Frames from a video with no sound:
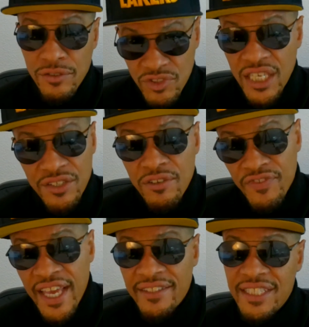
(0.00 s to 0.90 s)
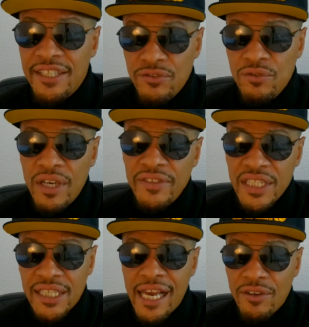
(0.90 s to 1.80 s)
Tell your fans that you do
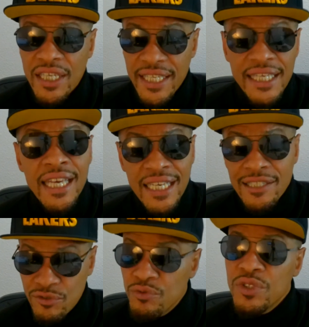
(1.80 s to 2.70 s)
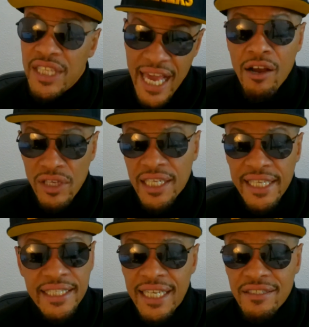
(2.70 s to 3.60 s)
everything calculated. Because you was
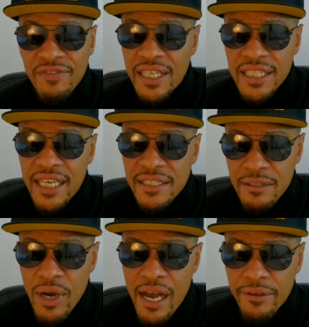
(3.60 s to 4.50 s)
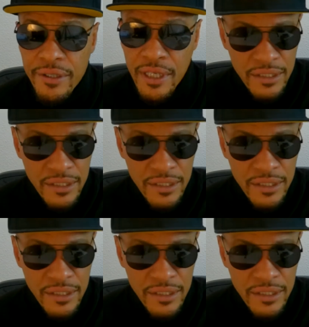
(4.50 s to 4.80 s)
calculating not to fight Deontay Wilder.